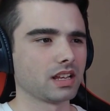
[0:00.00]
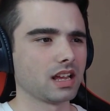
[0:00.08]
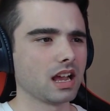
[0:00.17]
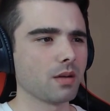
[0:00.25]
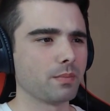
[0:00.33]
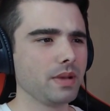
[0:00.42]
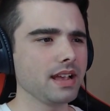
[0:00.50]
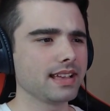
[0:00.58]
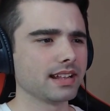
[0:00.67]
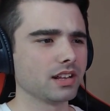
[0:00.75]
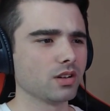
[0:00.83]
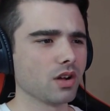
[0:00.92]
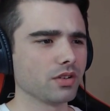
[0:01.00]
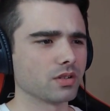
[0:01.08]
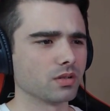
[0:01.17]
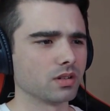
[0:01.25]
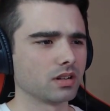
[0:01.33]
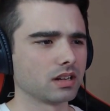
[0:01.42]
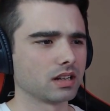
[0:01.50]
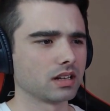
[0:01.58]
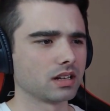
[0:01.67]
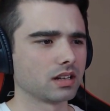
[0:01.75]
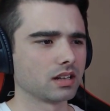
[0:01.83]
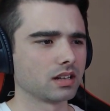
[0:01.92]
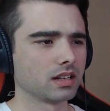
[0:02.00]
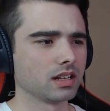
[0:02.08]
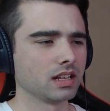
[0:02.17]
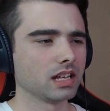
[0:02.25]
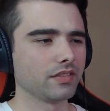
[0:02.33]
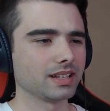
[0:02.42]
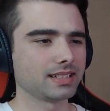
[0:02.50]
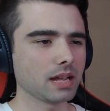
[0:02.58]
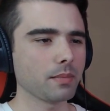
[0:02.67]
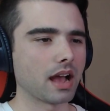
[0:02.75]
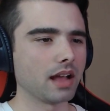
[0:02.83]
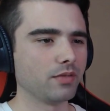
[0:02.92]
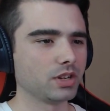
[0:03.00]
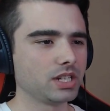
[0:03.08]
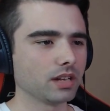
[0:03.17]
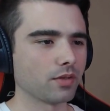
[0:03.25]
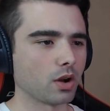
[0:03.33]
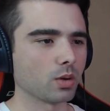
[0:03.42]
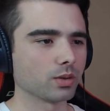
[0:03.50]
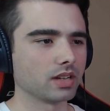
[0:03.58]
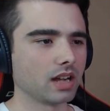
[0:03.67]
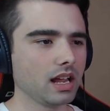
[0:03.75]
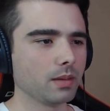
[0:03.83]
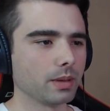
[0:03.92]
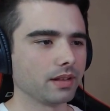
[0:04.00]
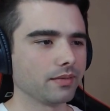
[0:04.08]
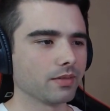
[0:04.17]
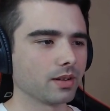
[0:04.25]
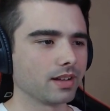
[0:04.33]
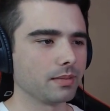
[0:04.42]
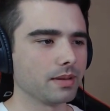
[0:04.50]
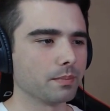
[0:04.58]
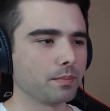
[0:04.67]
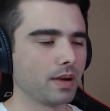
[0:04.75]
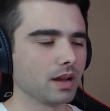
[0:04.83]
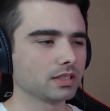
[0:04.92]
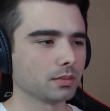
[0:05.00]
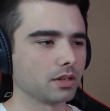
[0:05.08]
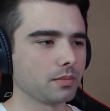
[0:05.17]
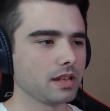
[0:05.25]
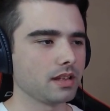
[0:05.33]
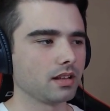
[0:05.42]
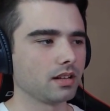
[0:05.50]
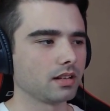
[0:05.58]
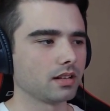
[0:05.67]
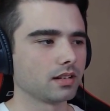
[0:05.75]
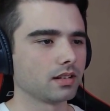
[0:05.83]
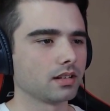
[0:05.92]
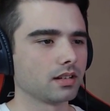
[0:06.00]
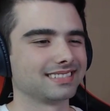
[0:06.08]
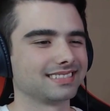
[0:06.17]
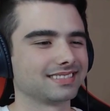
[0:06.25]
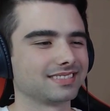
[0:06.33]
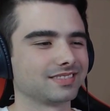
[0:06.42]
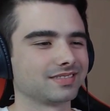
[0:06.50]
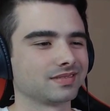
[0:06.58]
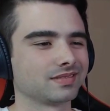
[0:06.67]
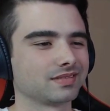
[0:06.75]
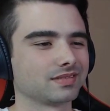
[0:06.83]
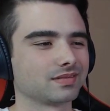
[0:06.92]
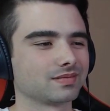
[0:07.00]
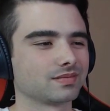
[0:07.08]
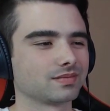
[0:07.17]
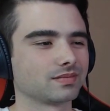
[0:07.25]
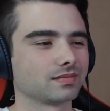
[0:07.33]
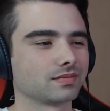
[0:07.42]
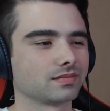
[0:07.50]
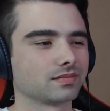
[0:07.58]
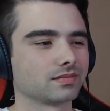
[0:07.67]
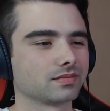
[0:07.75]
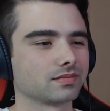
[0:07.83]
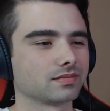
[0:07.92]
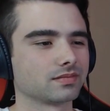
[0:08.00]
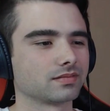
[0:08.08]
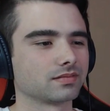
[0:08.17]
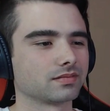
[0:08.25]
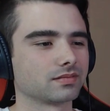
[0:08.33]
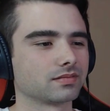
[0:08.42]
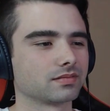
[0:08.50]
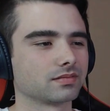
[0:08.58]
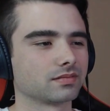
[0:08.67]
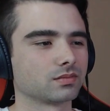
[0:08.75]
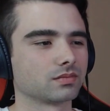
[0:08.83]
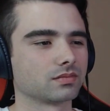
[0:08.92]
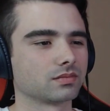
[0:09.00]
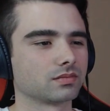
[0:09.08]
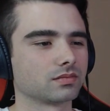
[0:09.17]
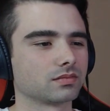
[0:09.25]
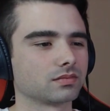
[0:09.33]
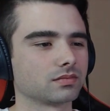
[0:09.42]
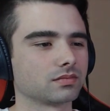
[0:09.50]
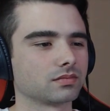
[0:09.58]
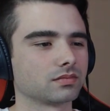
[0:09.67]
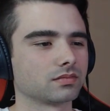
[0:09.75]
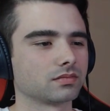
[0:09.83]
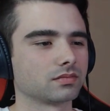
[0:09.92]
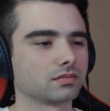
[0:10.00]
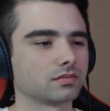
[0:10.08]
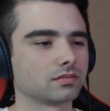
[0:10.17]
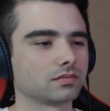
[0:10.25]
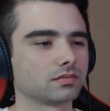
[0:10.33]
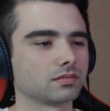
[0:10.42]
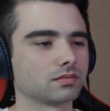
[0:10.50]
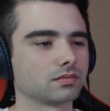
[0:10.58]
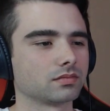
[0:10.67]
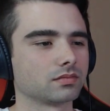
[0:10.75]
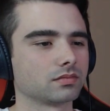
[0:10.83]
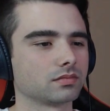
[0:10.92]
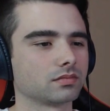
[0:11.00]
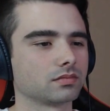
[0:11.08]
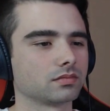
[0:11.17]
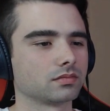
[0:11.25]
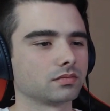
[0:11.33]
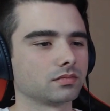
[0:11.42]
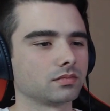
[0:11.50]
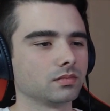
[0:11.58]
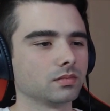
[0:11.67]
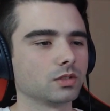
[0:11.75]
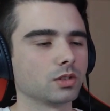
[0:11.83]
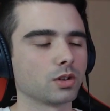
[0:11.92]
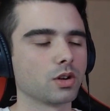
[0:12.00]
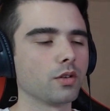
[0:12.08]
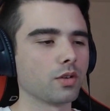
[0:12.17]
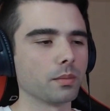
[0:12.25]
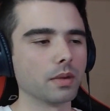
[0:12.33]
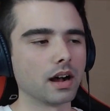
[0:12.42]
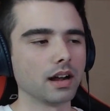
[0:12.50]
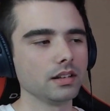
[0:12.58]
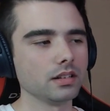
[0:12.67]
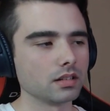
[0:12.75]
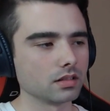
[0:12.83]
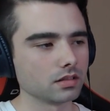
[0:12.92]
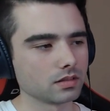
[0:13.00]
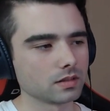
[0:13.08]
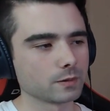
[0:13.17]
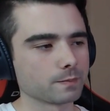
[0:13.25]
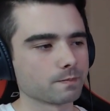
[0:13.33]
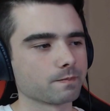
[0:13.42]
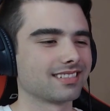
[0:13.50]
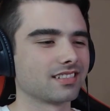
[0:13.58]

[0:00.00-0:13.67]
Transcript: How big can it grow to? If they stay behind the shield the whole time, it would be impossible to beat. Rex and I can engage them here. You two might have a chance to get through their lines undetected here. They will so go from behind. Time. The droids.